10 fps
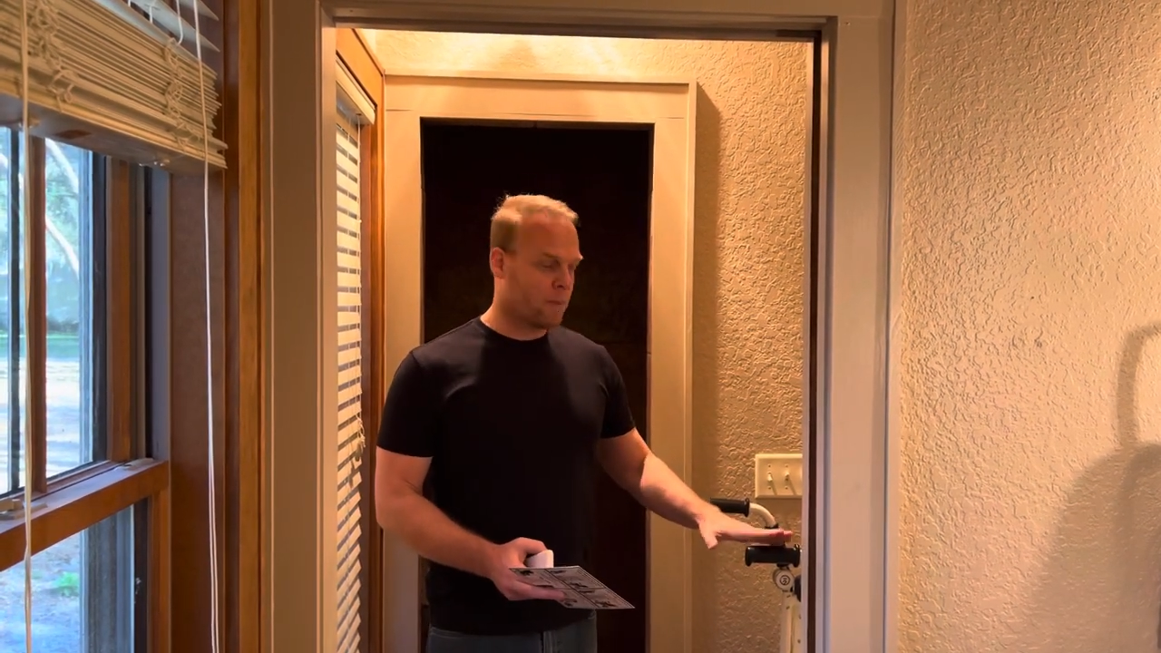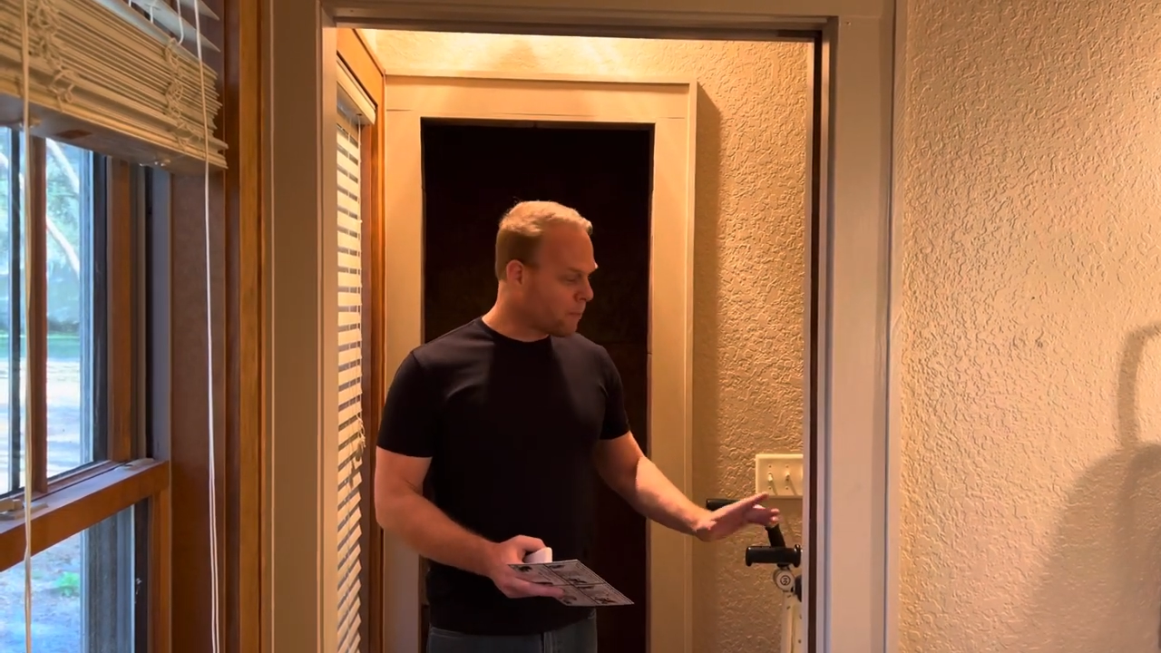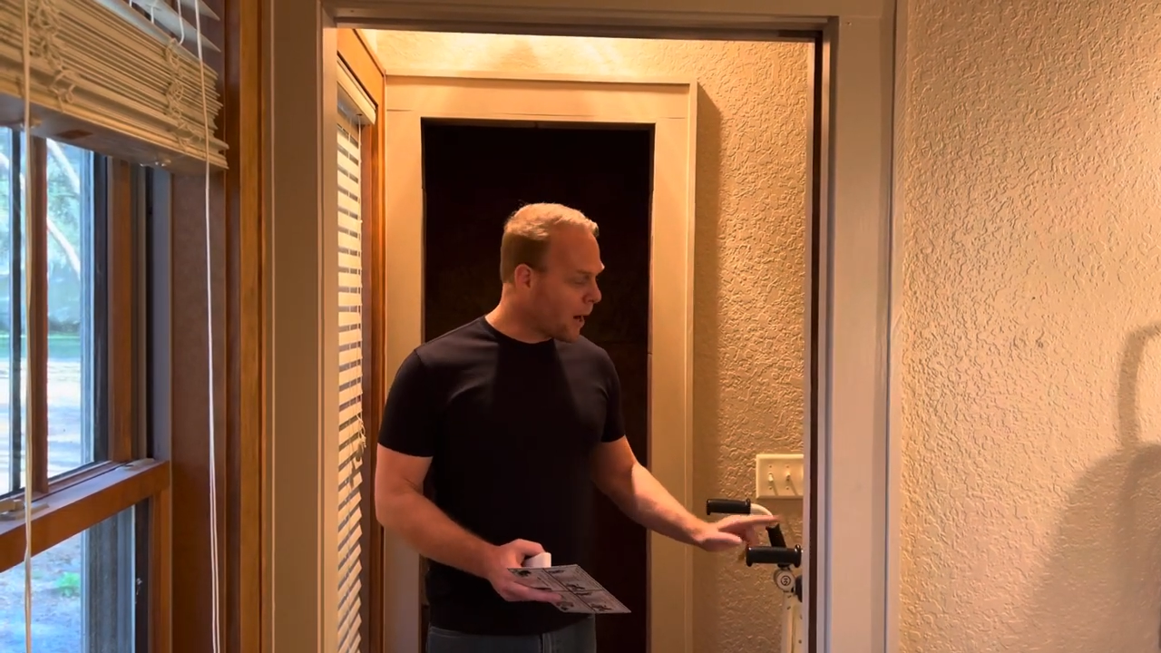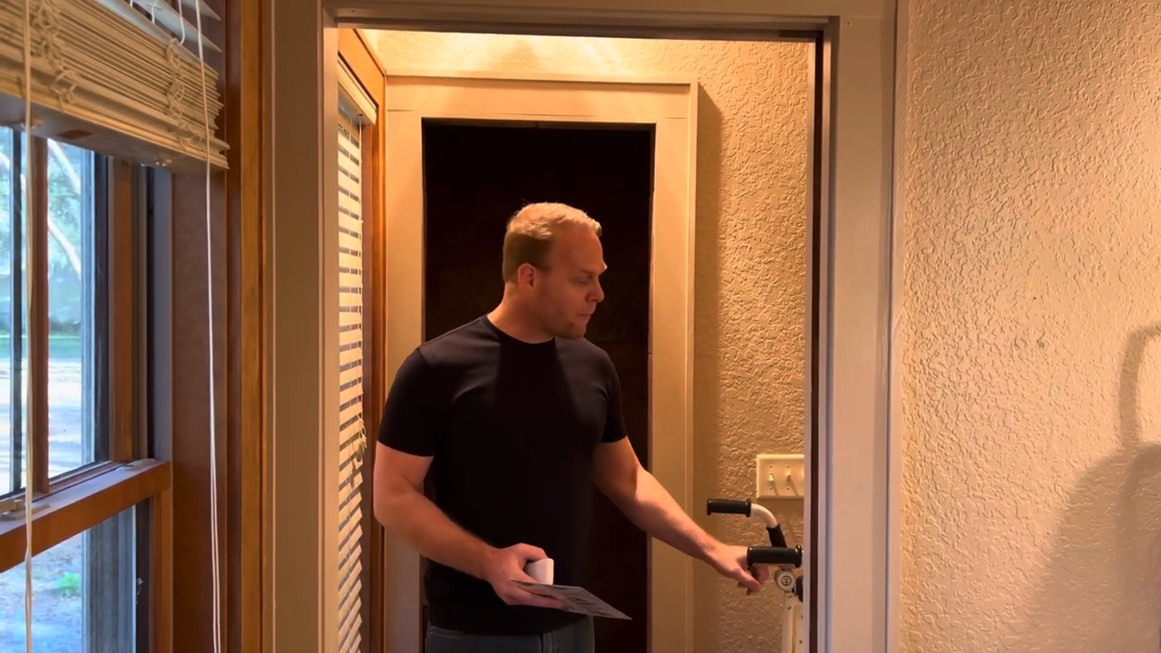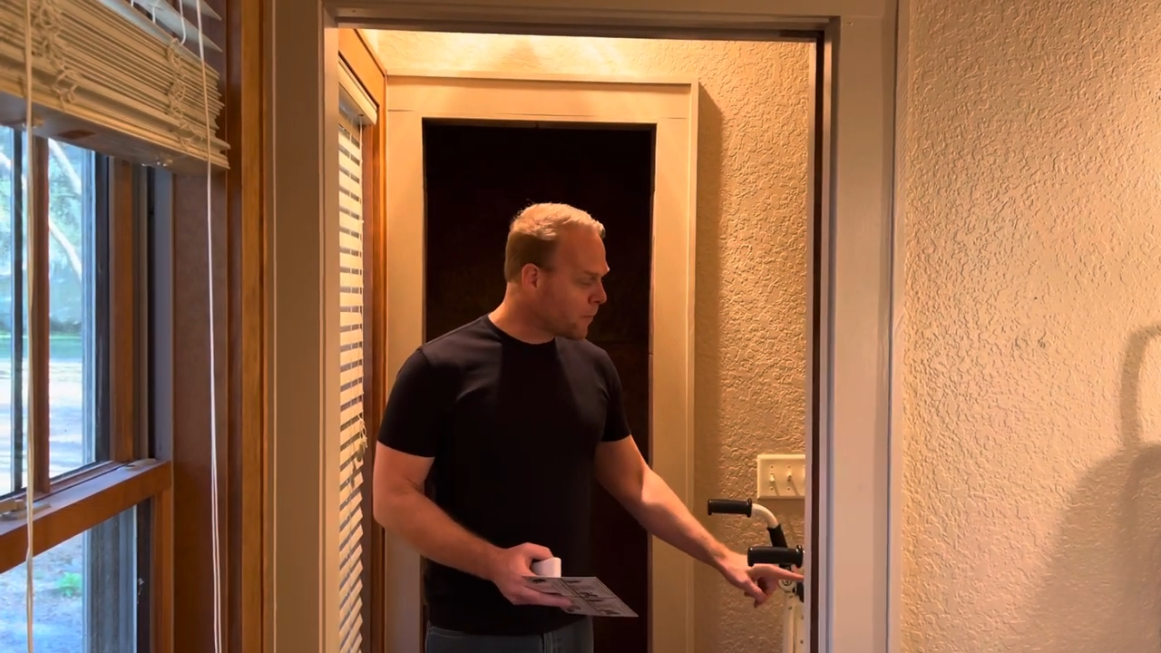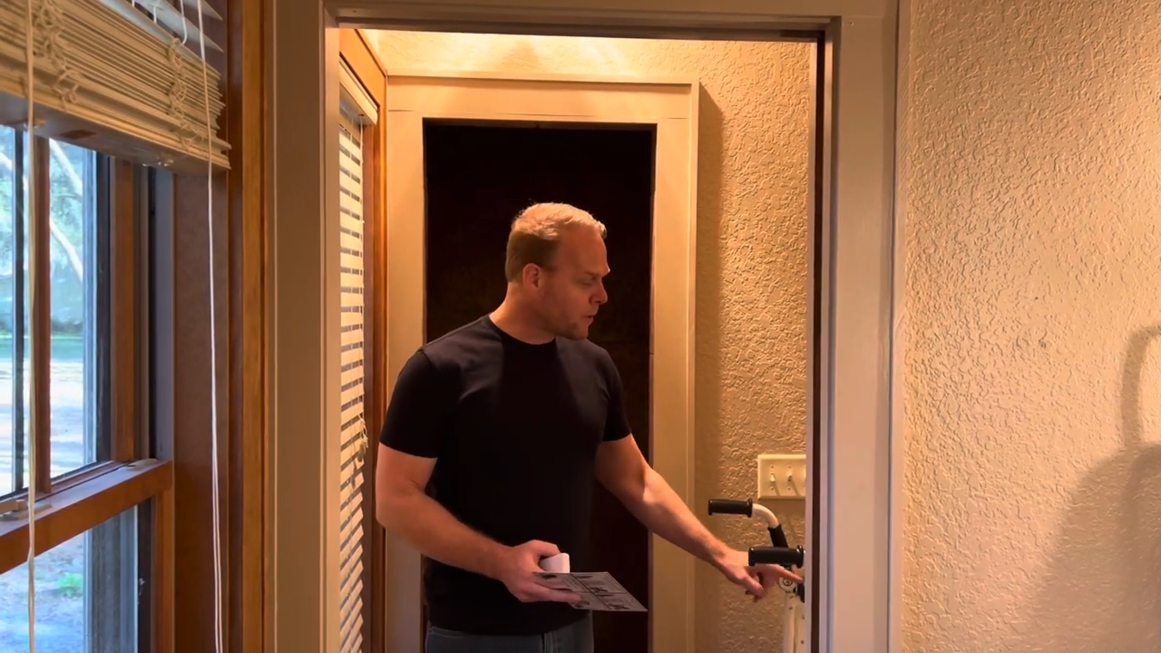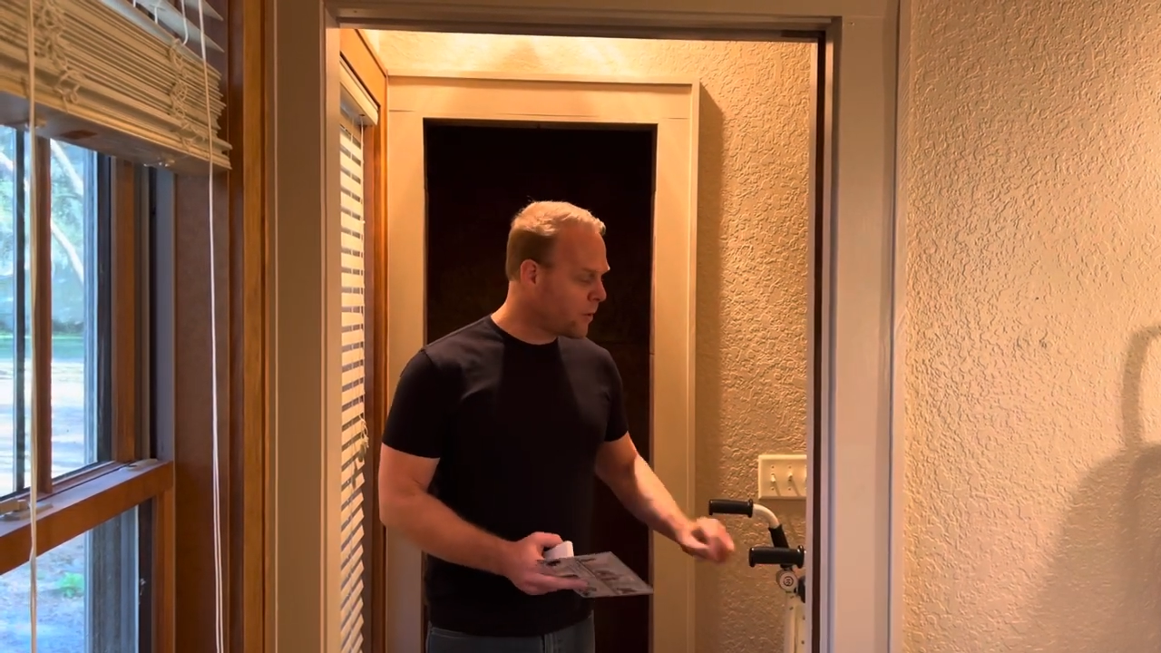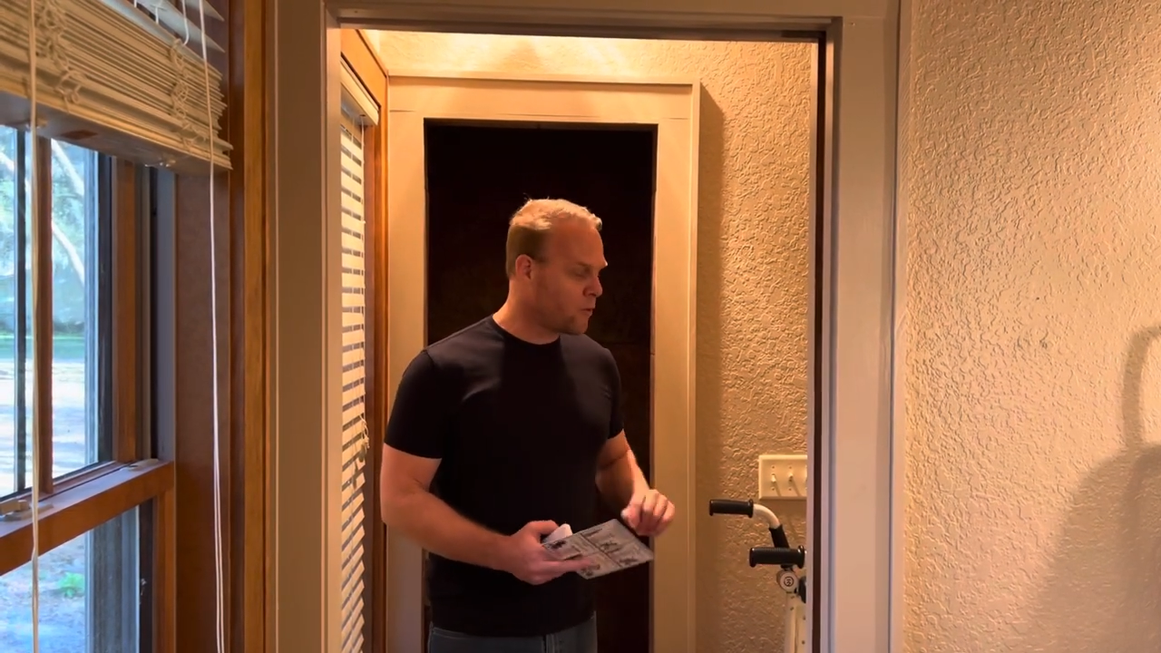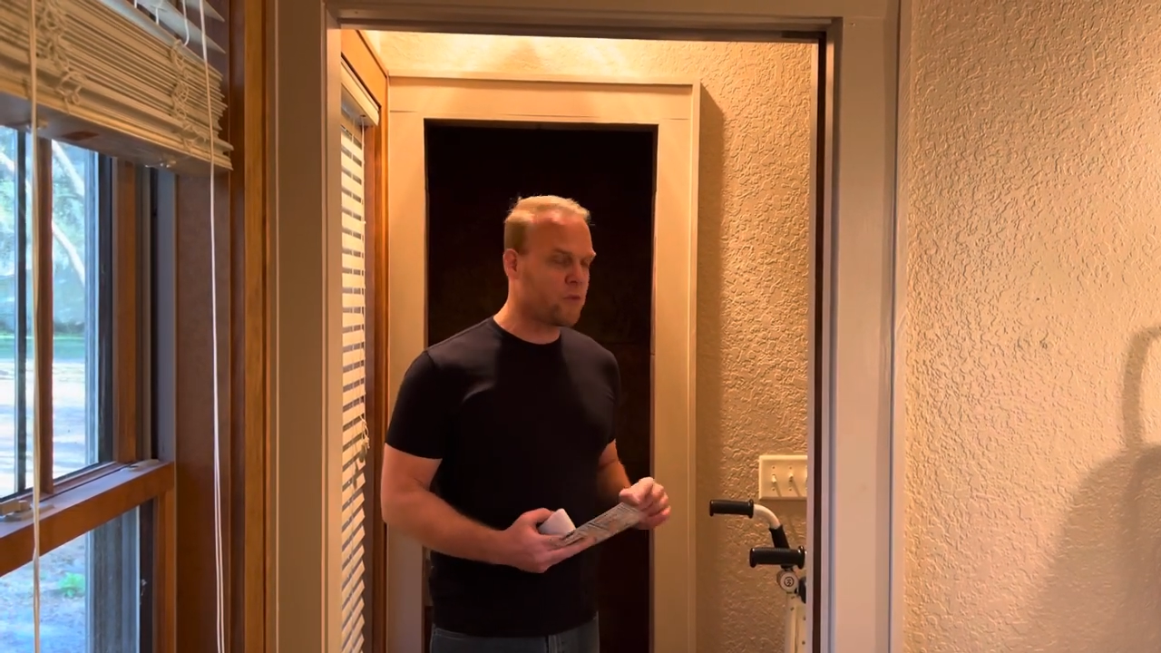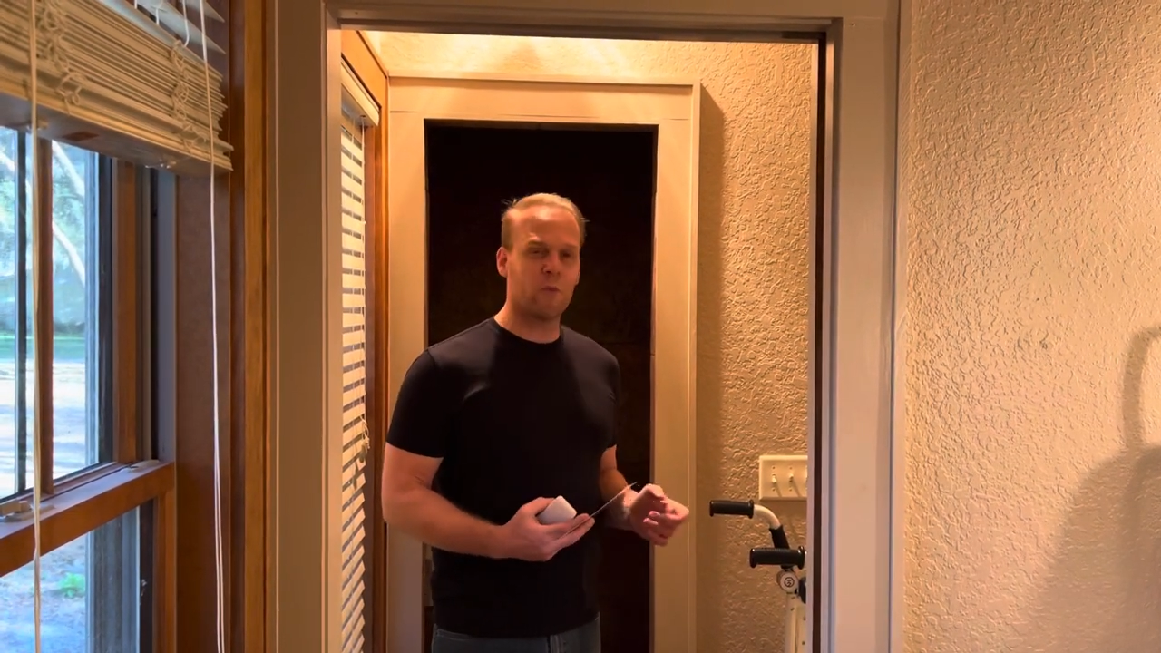proper
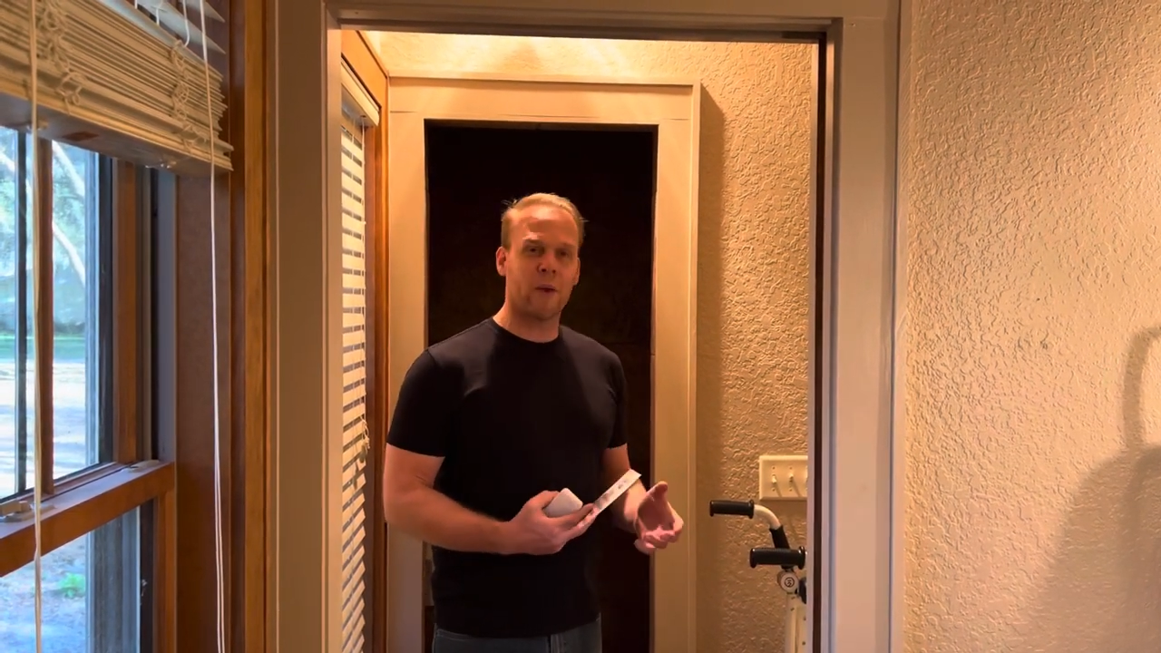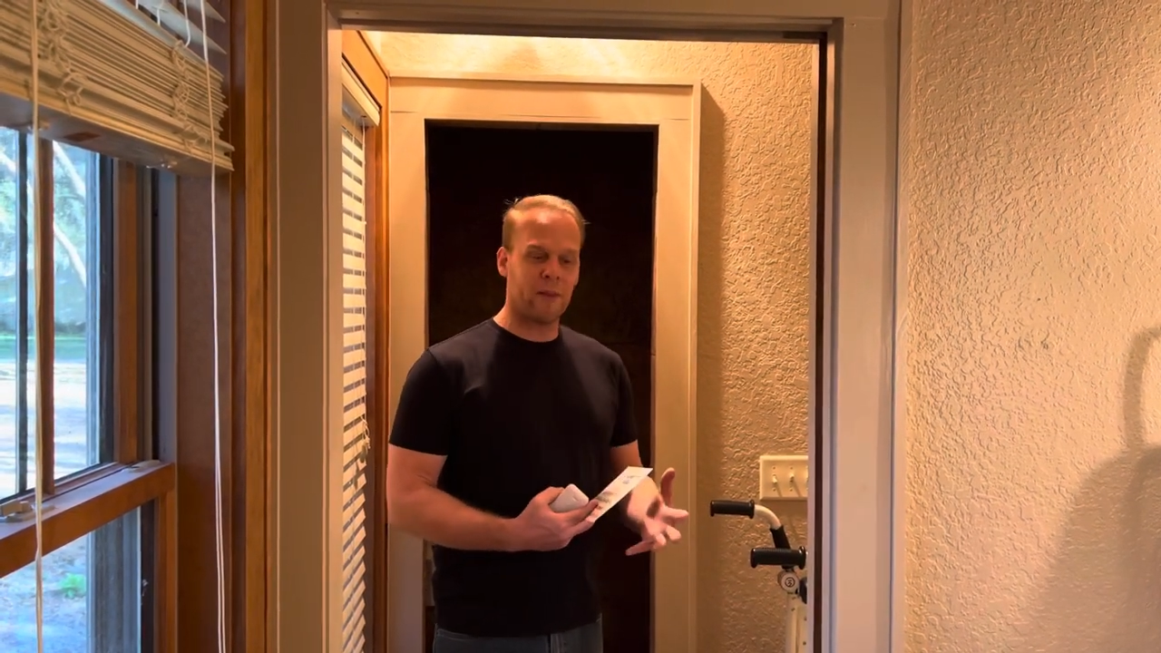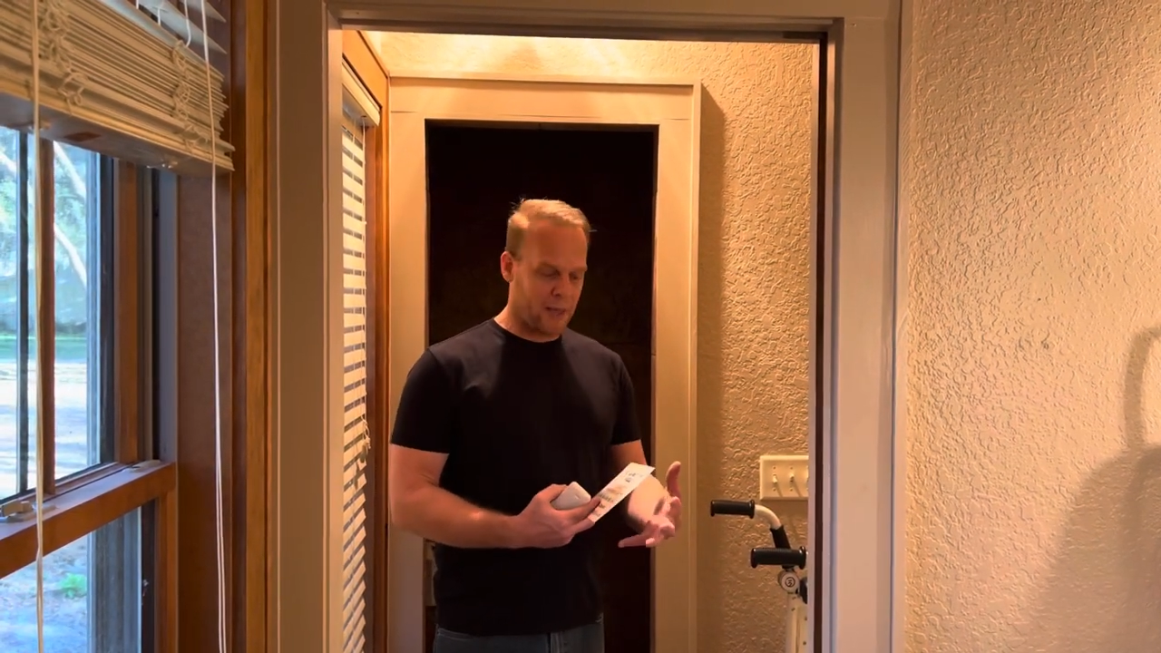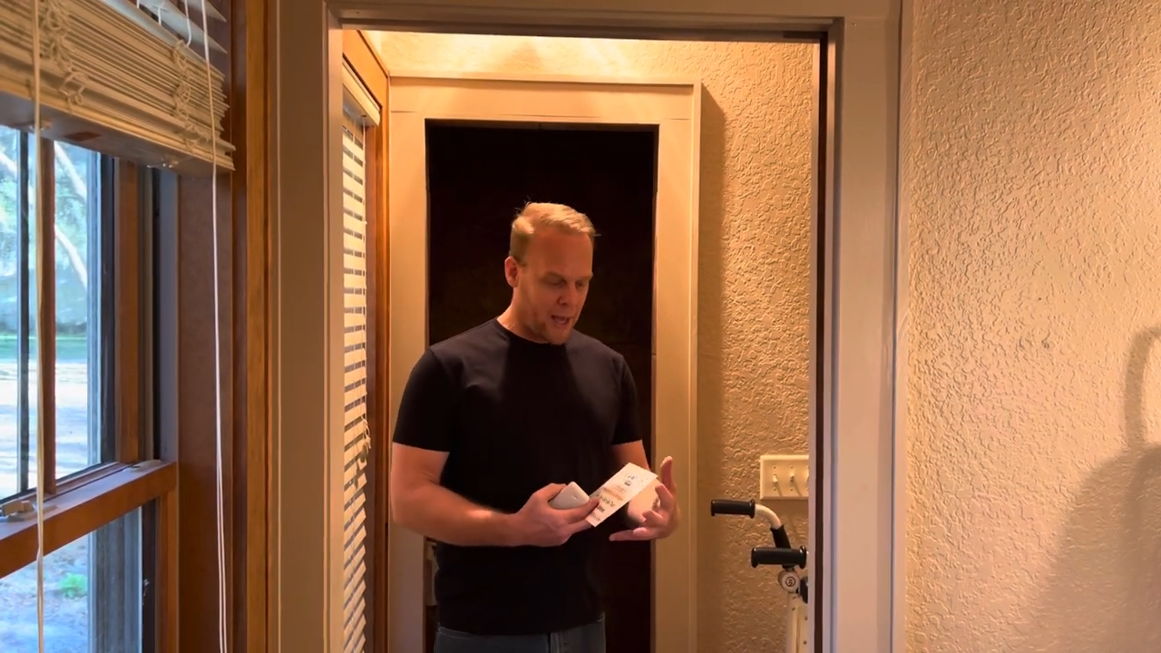use with